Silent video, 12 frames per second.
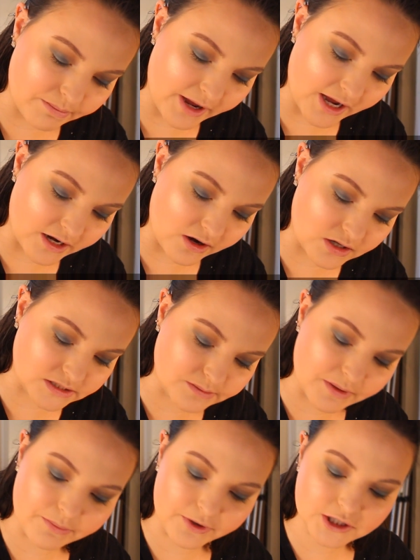pack it onto
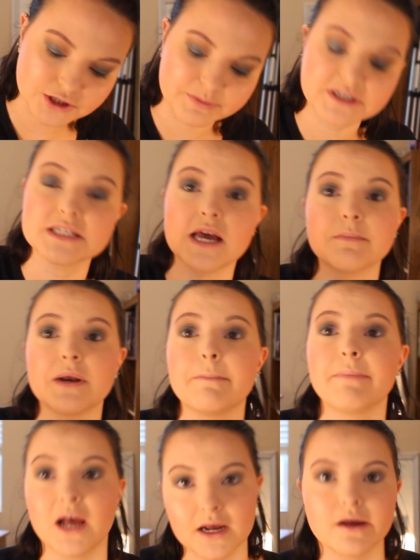my brush because I'm going to
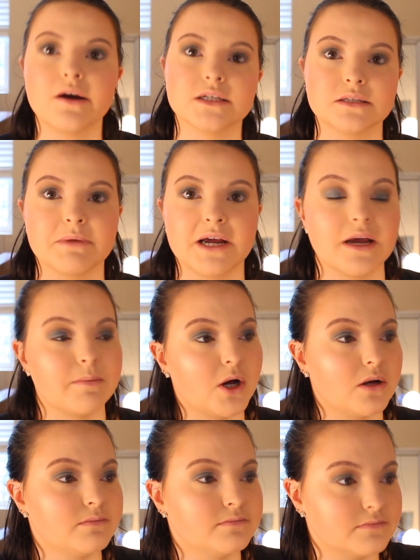pack it onto my
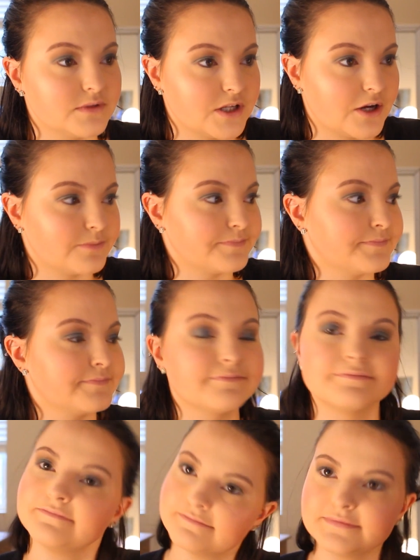eyeball. So
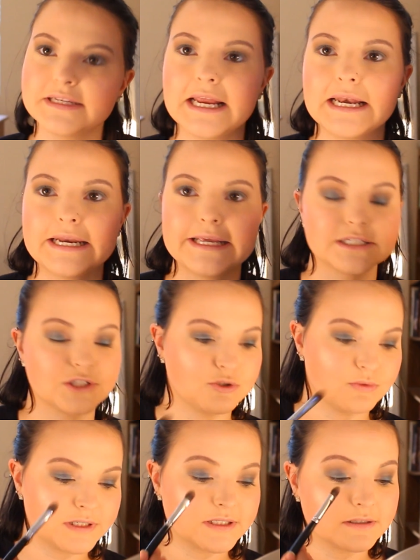let's do
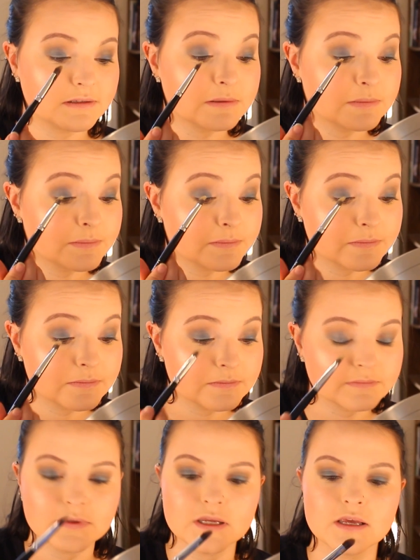it.
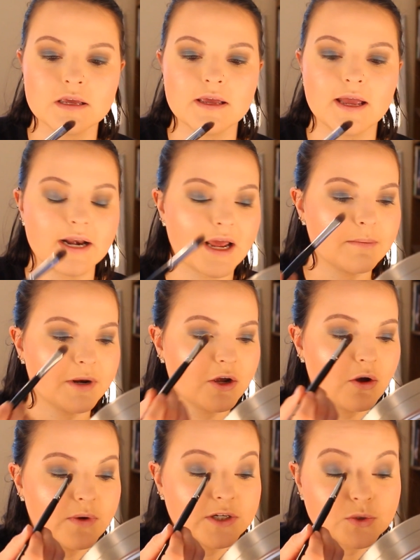And I'm going to
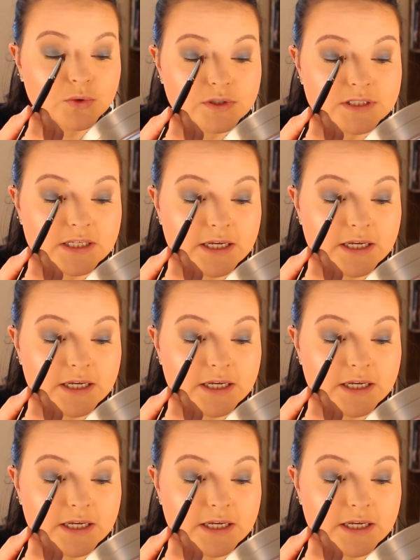go in towards the